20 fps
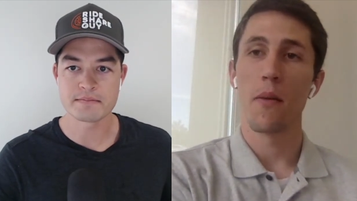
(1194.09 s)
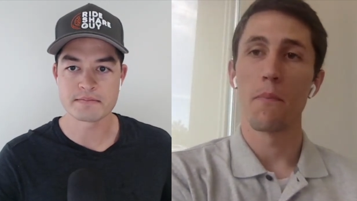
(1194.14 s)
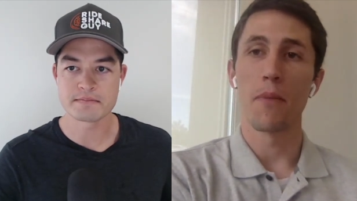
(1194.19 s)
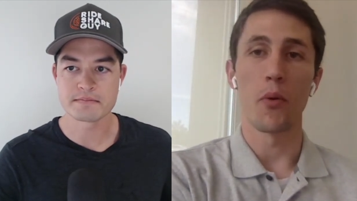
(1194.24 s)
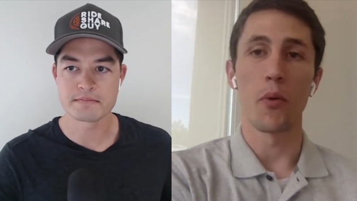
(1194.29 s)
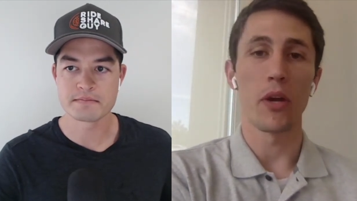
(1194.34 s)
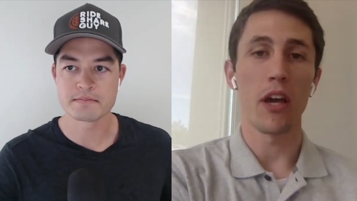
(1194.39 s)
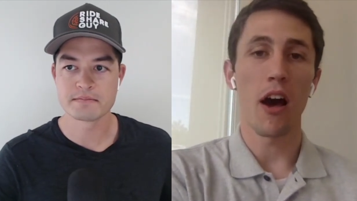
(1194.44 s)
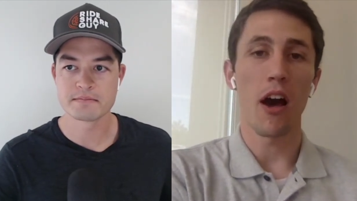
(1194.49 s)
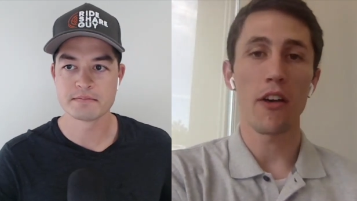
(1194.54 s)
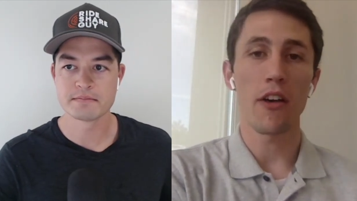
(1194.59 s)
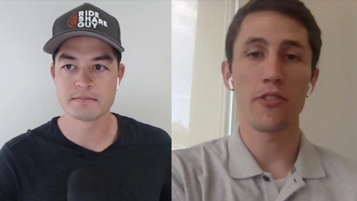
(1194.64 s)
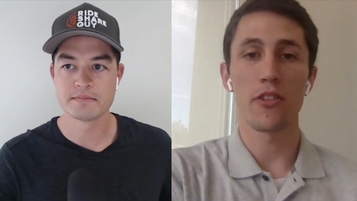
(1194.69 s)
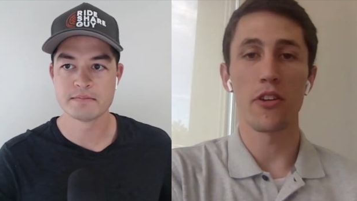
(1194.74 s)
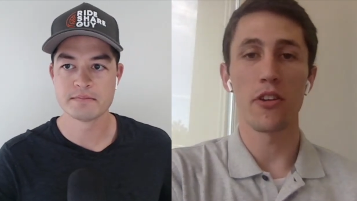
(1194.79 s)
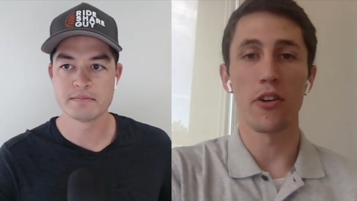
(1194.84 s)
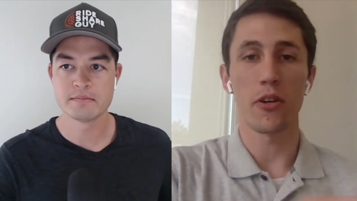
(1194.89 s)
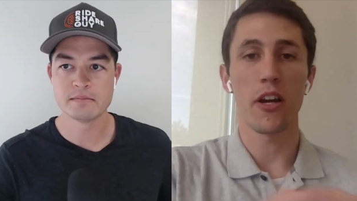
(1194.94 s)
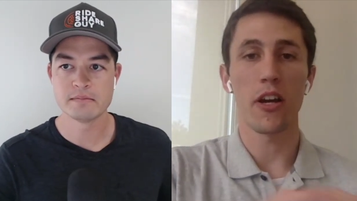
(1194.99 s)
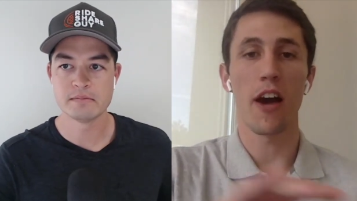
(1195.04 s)
Speaker 1: but we
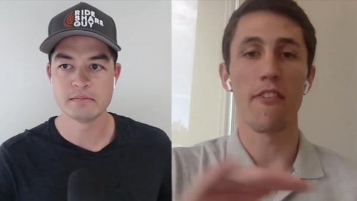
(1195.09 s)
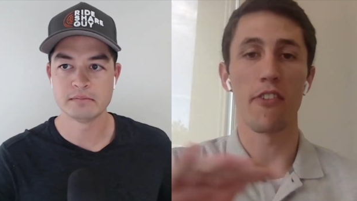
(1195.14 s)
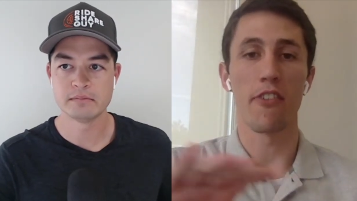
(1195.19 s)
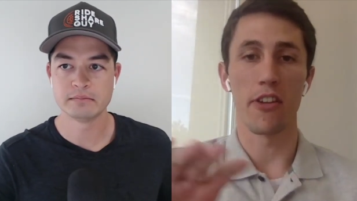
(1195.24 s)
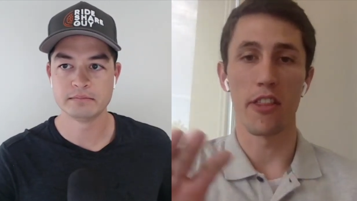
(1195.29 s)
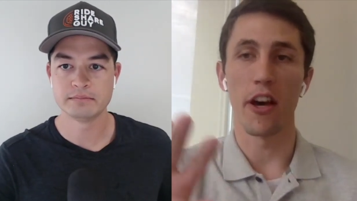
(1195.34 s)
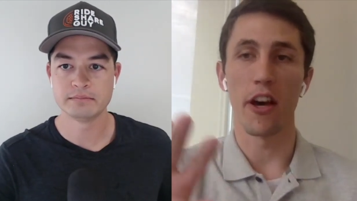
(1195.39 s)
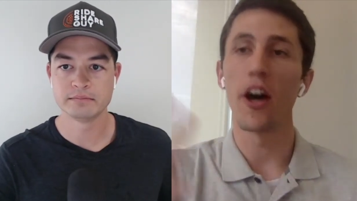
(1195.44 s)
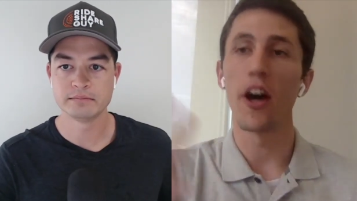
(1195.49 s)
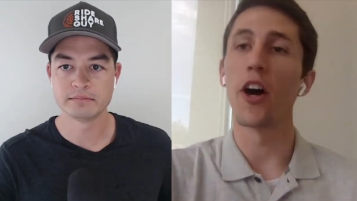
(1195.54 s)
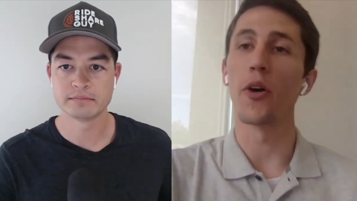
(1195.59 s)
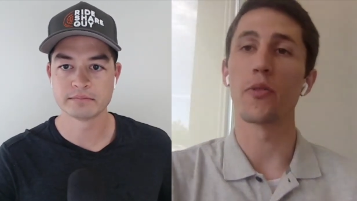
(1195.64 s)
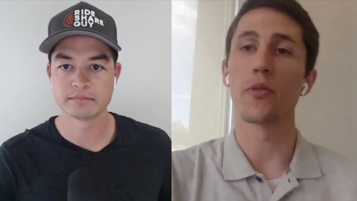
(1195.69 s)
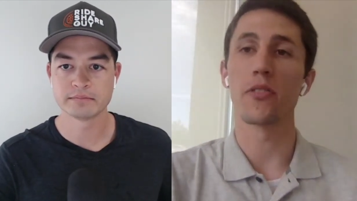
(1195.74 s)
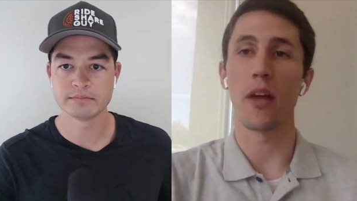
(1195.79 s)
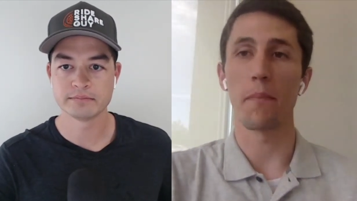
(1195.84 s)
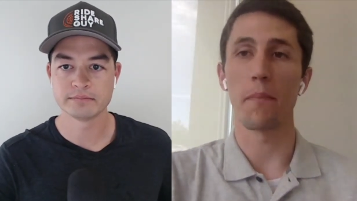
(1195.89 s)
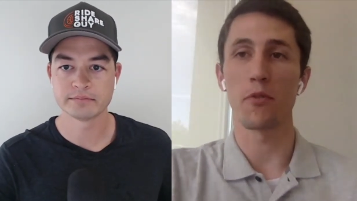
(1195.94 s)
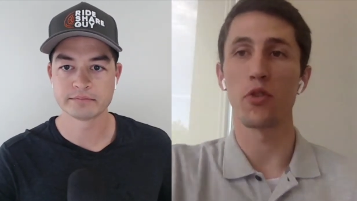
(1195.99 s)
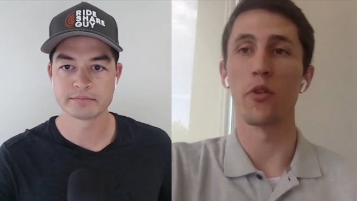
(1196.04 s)
also cover the
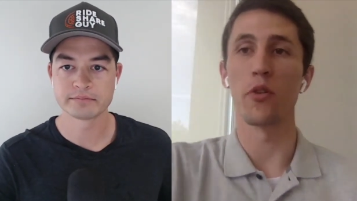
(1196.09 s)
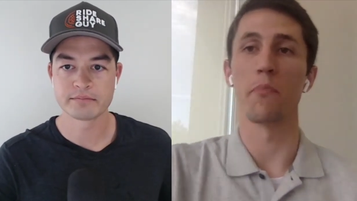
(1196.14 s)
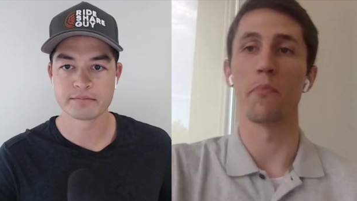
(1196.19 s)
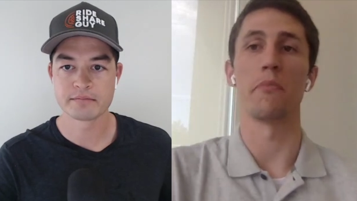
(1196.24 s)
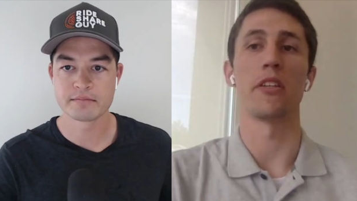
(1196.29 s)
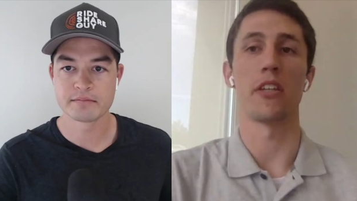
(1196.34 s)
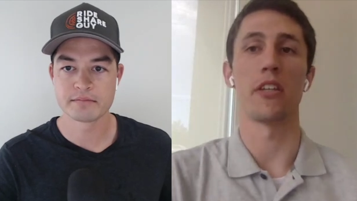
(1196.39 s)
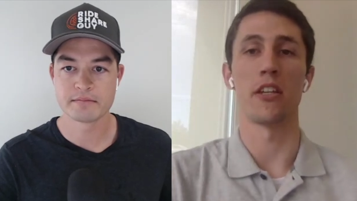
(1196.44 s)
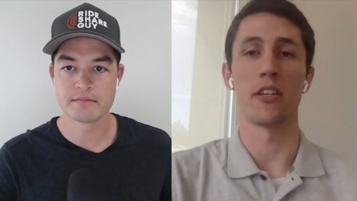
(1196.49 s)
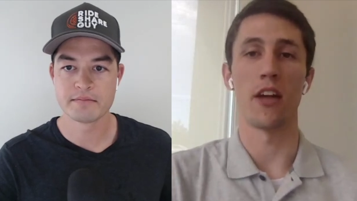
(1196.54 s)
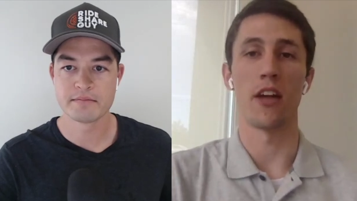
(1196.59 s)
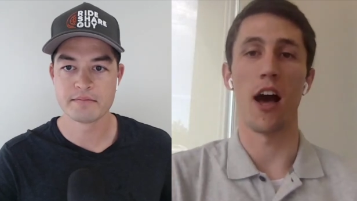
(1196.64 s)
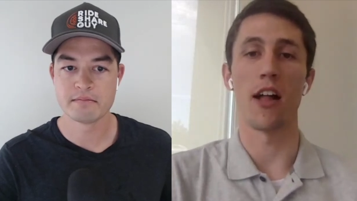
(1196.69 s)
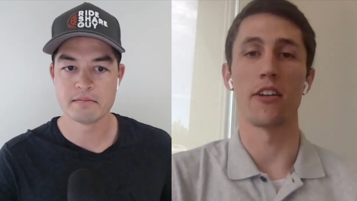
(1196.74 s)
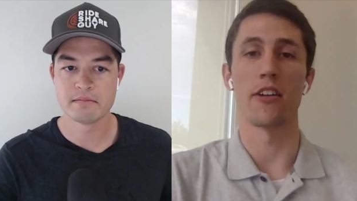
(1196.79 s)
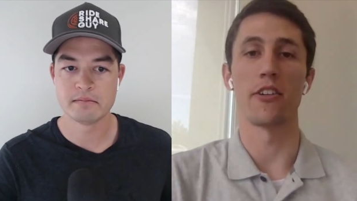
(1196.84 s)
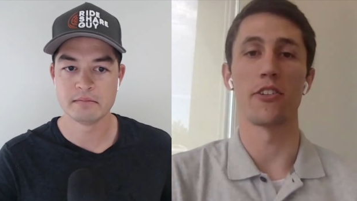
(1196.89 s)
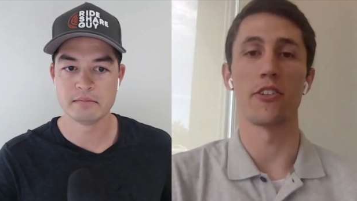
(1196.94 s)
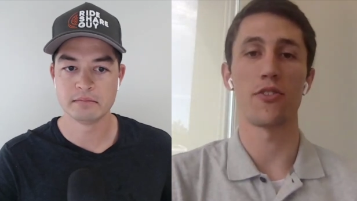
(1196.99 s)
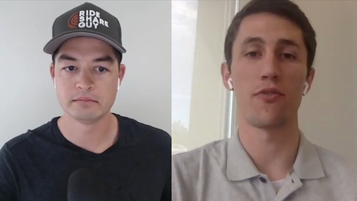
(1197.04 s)
host up to a million
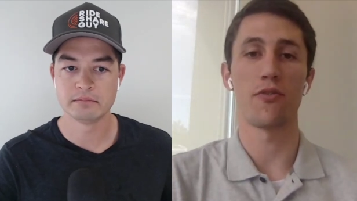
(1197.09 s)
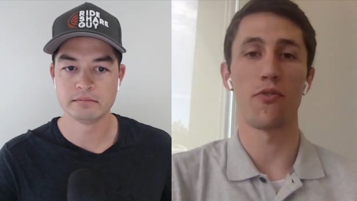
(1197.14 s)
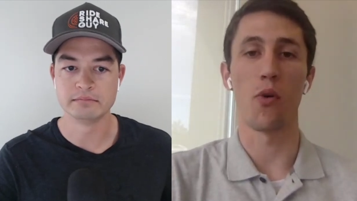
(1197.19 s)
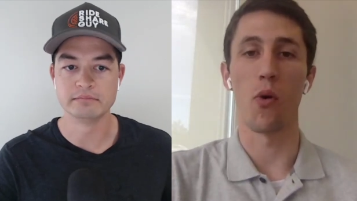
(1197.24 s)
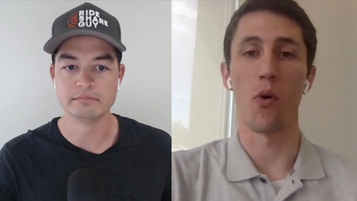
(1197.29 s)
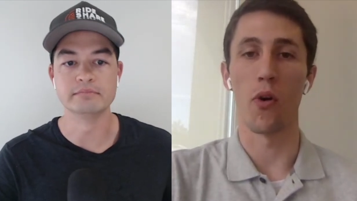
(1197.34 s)
dollars hmm.